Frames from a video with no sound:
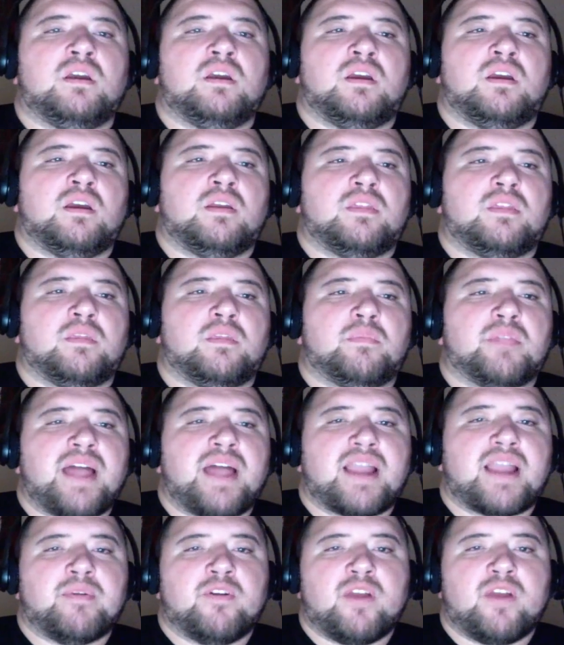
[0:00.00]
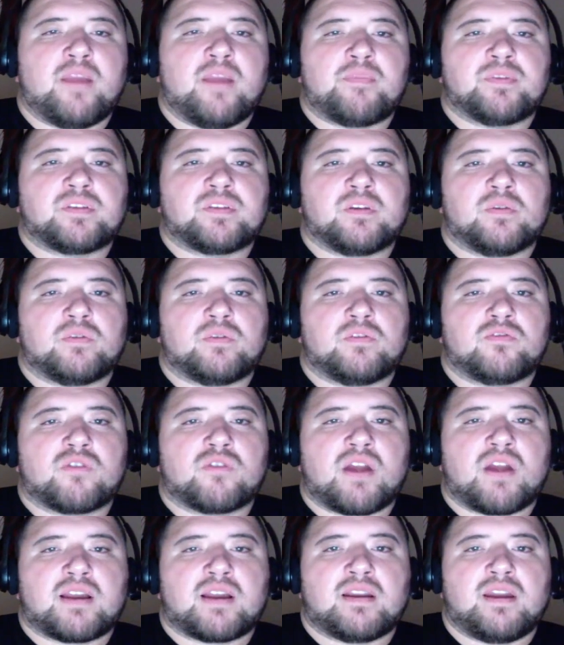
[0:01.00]
the Black Mirror episode
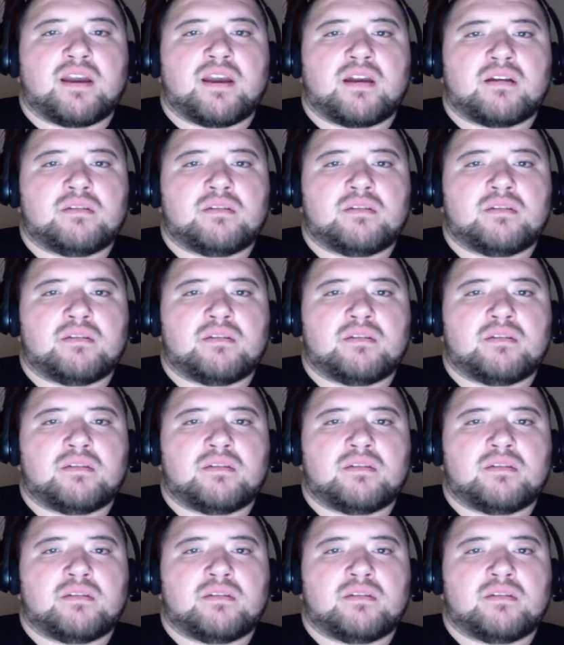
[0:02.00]
Crocodile,